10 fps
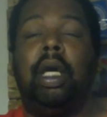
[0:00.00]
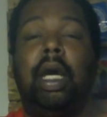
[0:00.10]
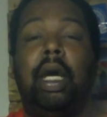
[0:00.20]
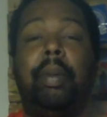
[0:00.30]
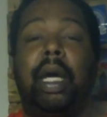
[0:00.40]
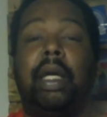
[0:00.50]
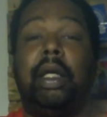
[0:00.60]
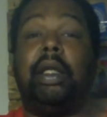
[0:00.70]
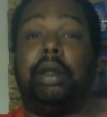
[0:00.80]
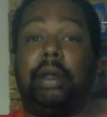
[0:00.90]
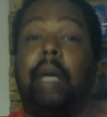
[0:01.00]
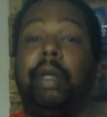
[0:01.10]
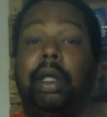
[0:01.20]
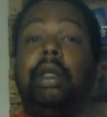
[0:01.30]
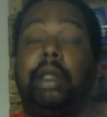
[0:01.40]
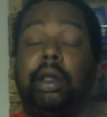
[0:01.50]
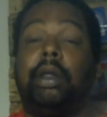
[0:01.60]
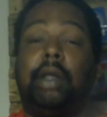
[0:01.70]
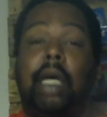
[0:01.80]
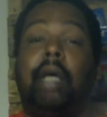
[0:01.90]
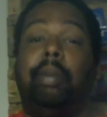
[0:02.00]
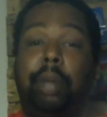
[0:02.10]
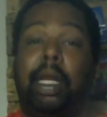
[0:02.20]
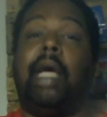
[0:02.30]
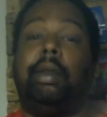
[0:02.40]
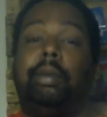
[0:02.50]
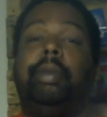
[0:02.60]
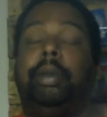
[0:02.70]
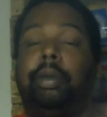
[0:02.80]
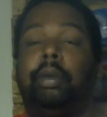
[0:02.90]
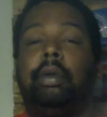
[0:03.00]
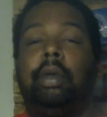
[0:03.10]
And by niggas, I mean niggas, like black people.